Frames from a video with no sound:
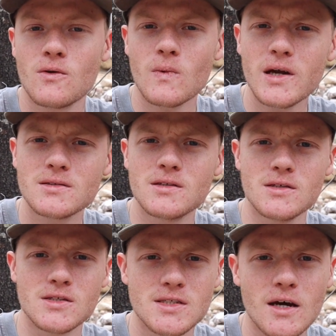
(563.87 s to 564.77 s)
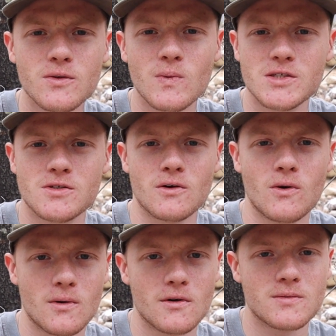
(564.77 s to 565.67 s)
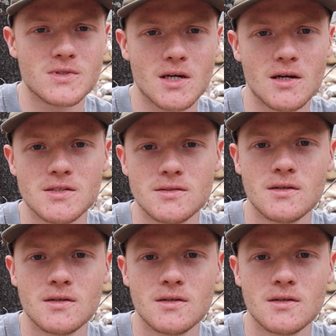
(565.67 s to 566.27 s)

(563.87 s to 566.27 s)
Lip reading: right in the southwestern corner of Wisconsin.